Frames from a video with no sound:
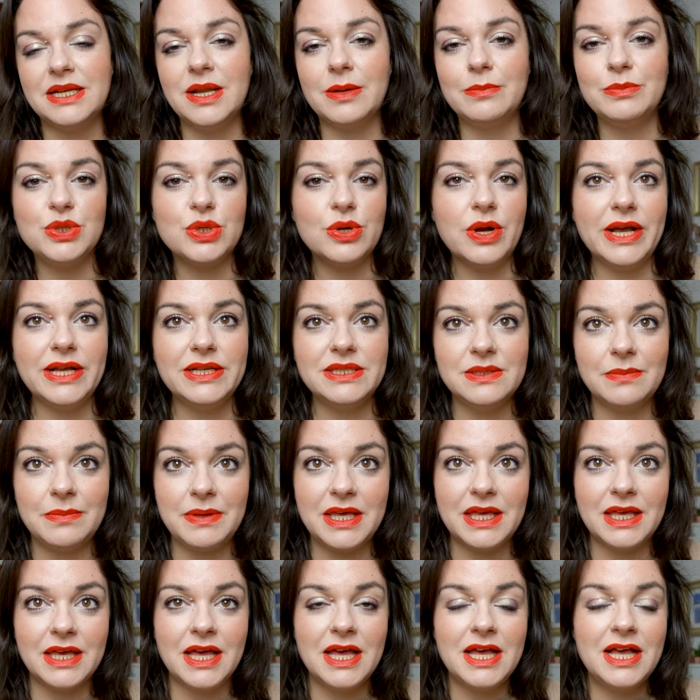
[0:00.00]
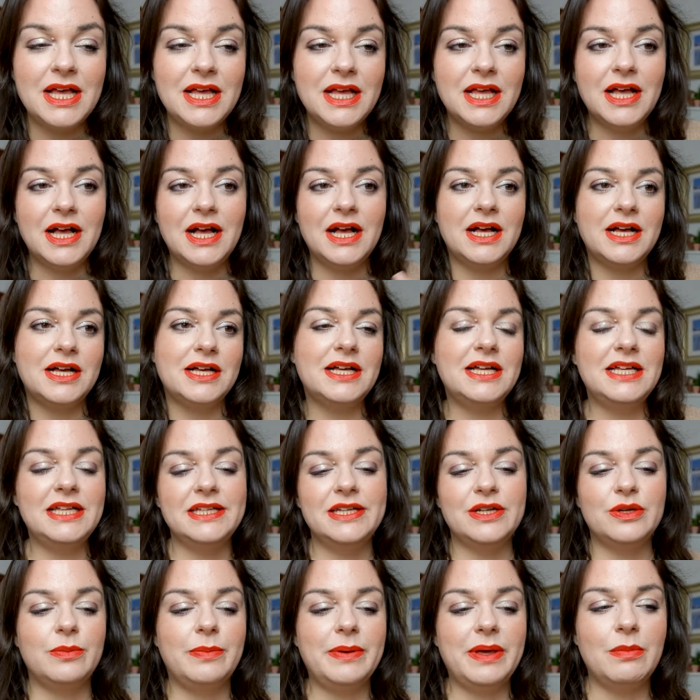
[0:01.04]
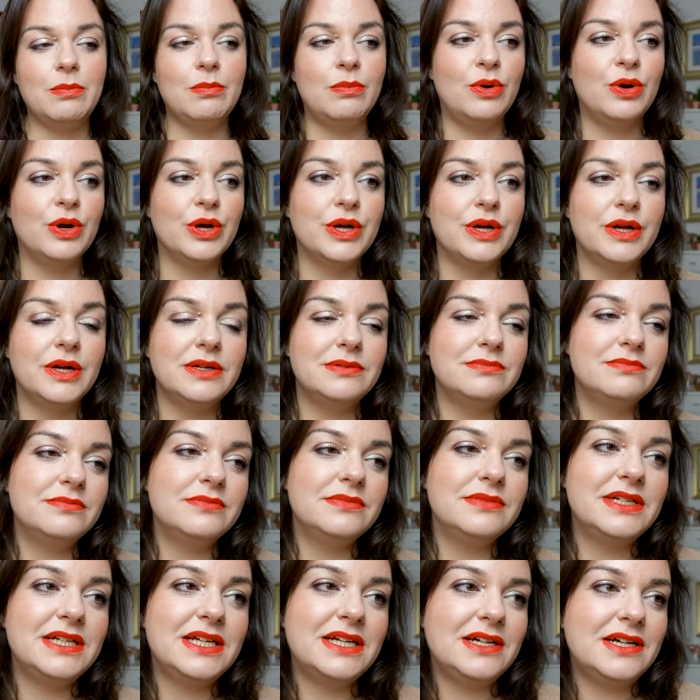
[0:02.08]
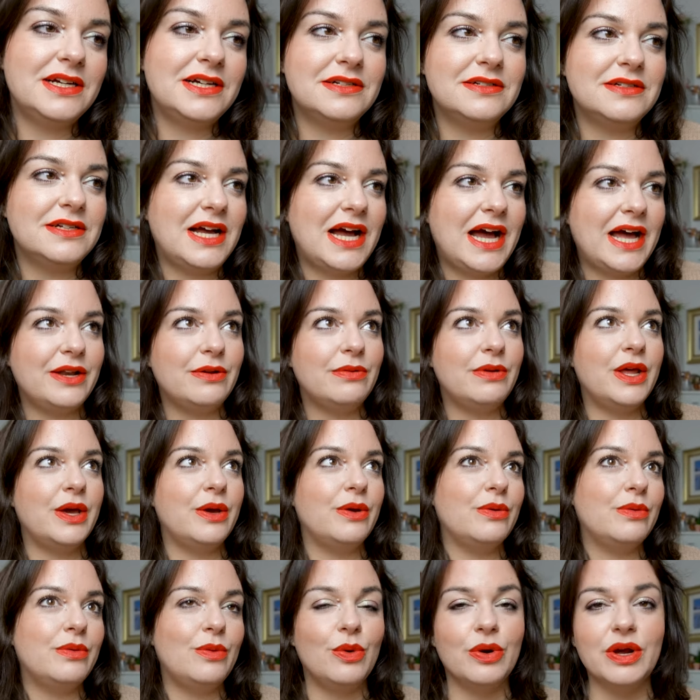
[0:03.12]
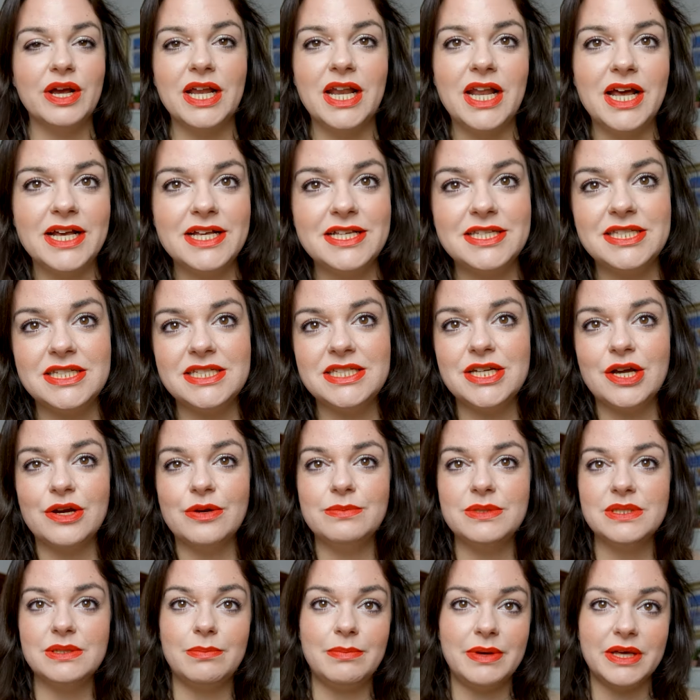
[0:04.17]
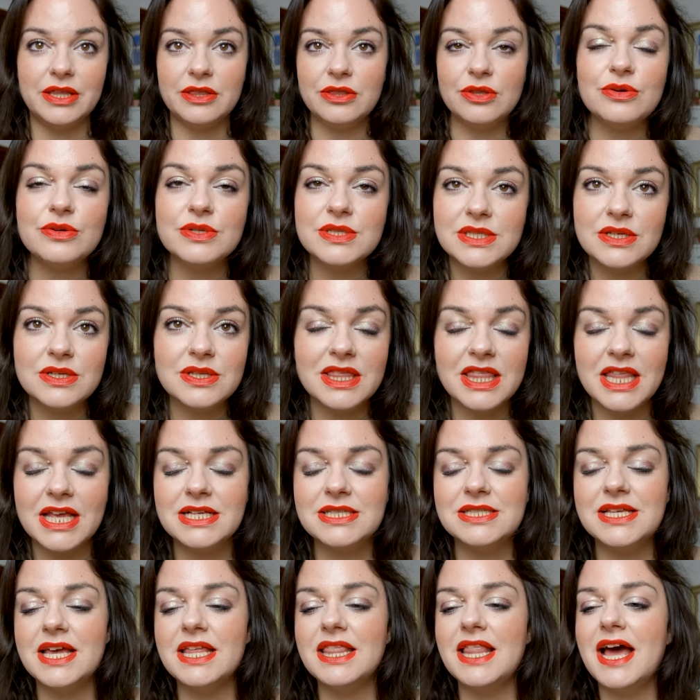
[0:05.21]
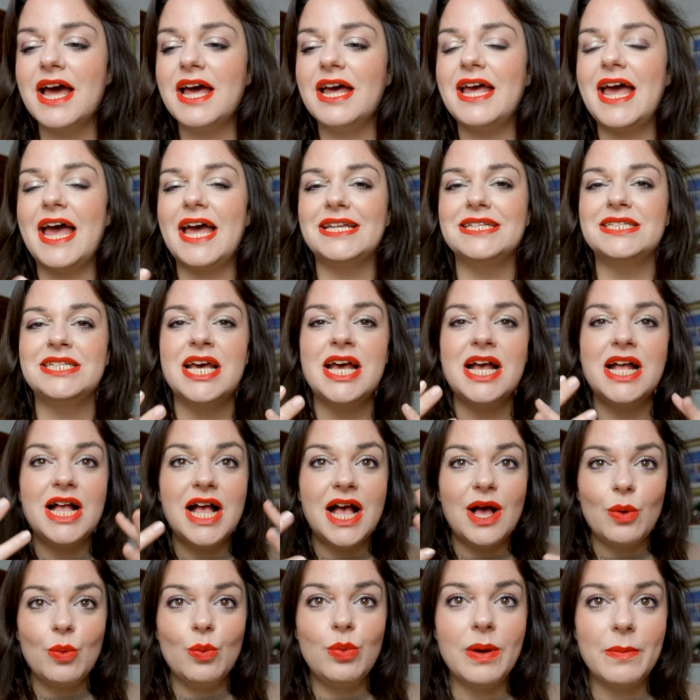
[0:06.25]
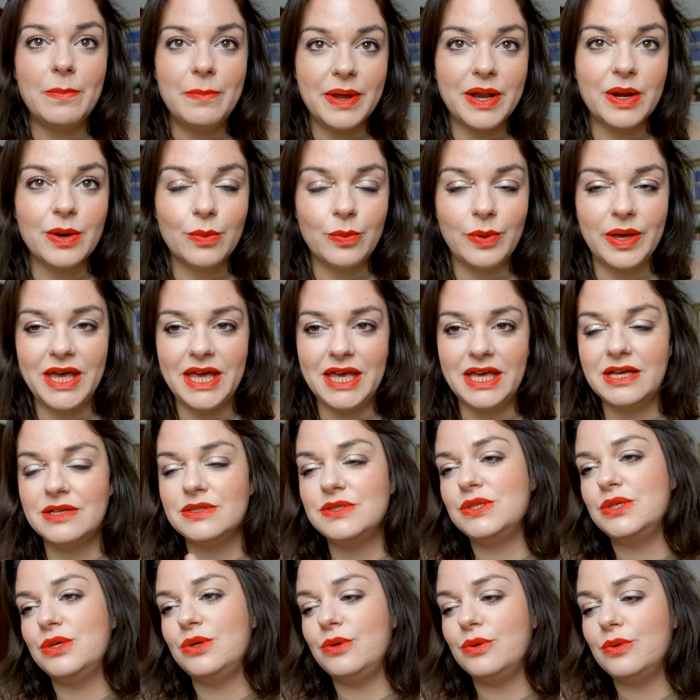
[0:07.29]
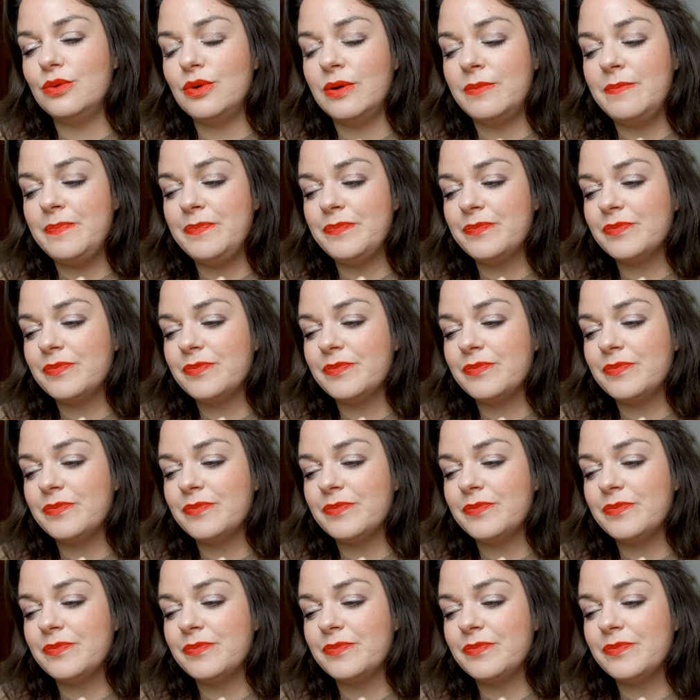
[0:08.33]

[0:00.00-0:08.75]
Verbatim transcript: and I'm trying to be uh, a little bit more I don't know, organized in terms of my thoughts on things like that. And what better way to